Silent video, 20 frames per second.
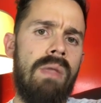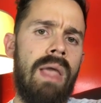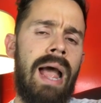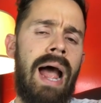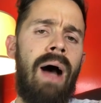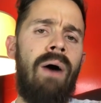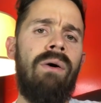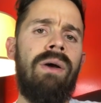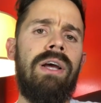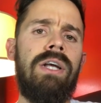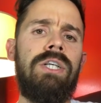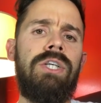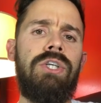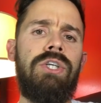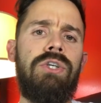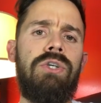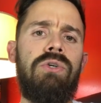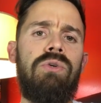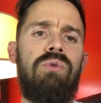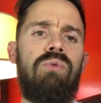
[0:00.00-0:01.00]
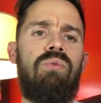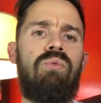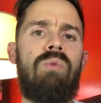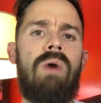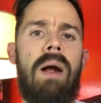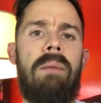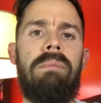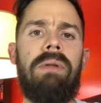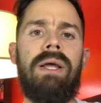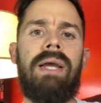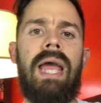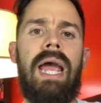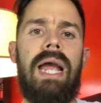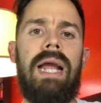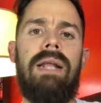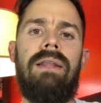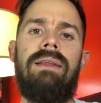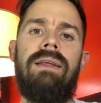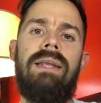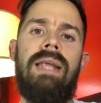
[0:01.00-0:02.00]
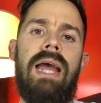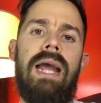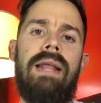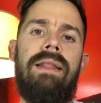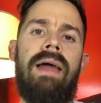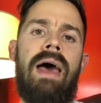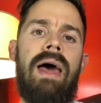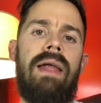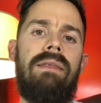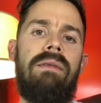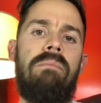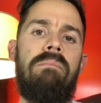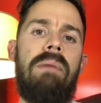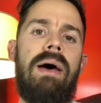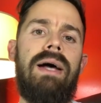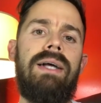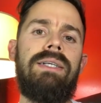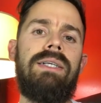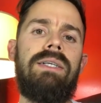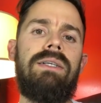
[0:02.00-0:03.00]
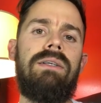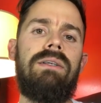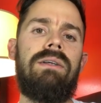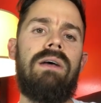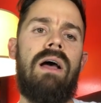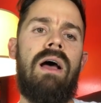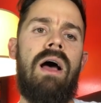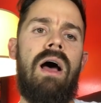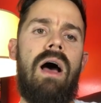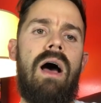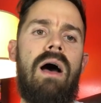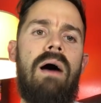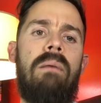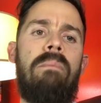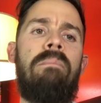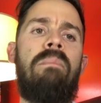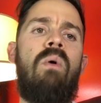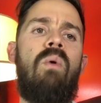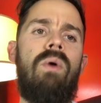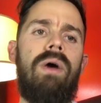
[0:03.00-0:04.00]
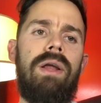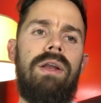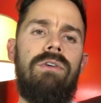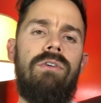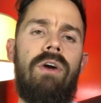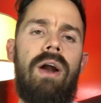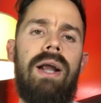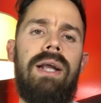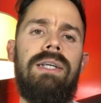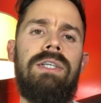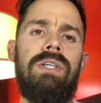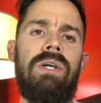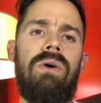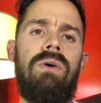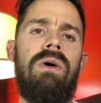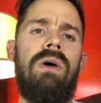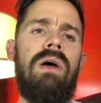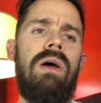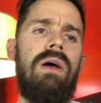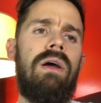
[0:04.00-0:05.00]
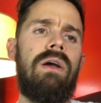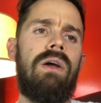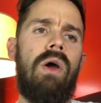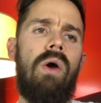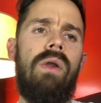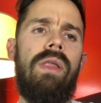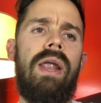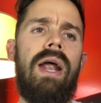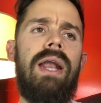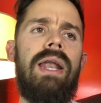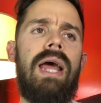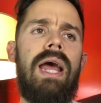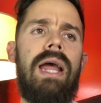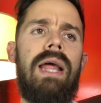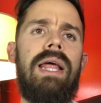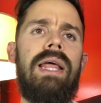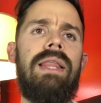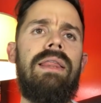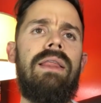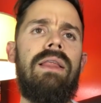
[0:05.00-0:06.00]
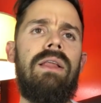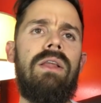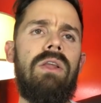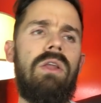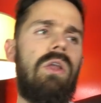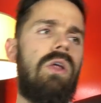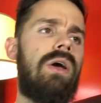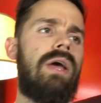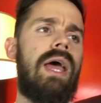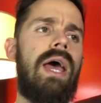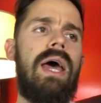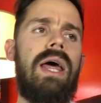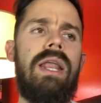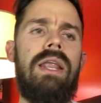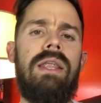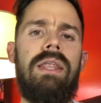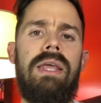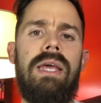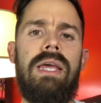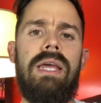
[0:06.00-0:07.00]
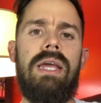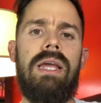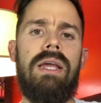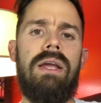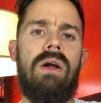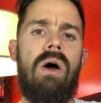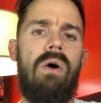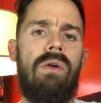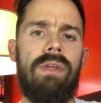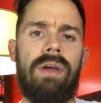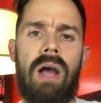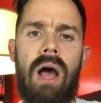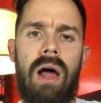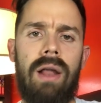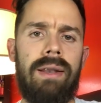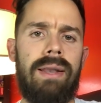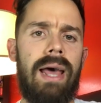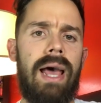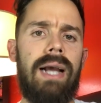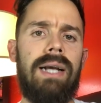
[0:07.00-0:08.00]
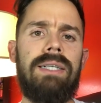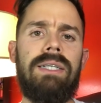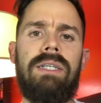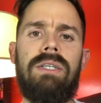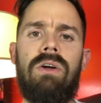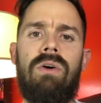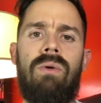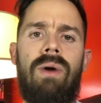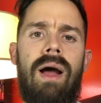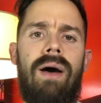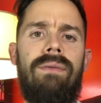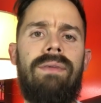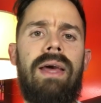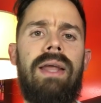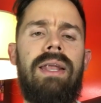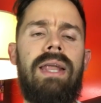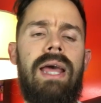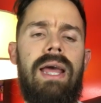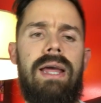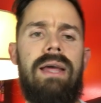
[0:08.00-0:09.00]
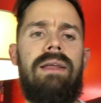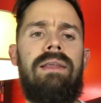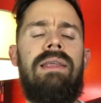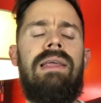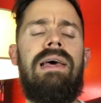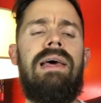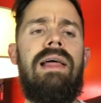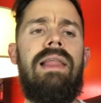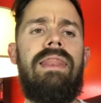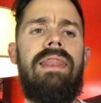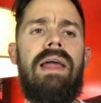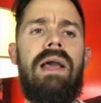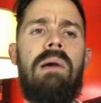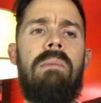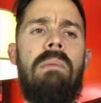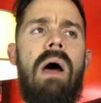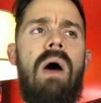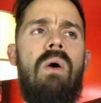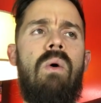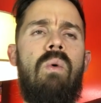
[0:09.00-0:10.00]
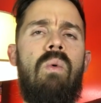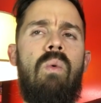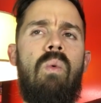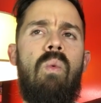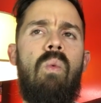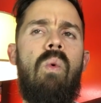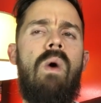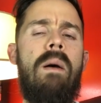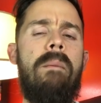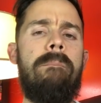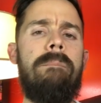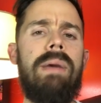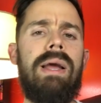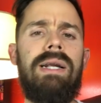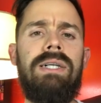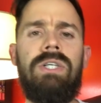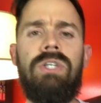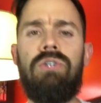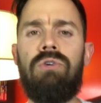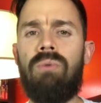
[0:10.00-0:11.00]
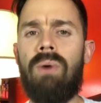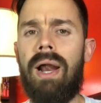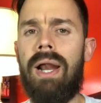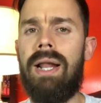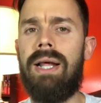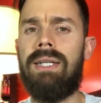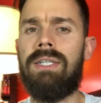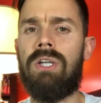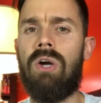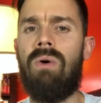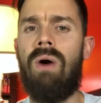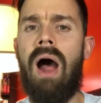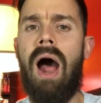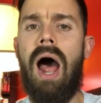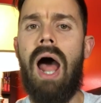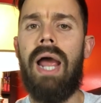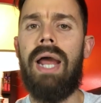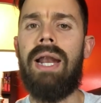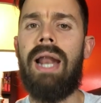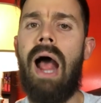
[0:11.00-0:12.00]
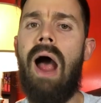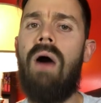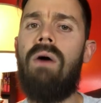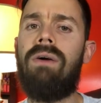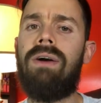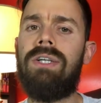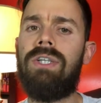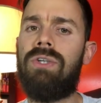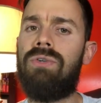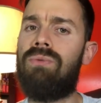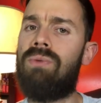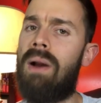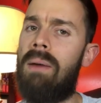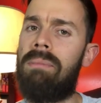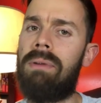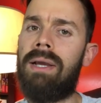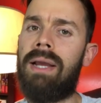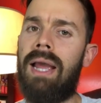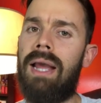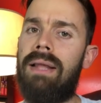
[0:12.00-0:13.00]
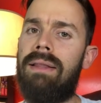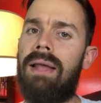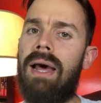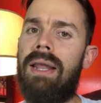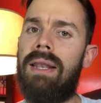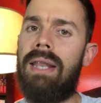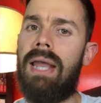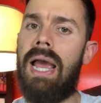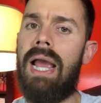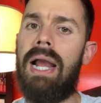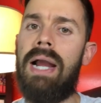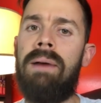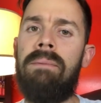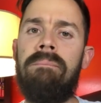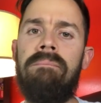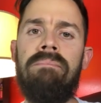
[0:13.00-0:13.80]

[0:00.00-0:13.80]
how could you replicate the day that had the best uh, point, right? So go to that day, look at the all the context around that day and think about what made you rate it so high and how could you replicate that day?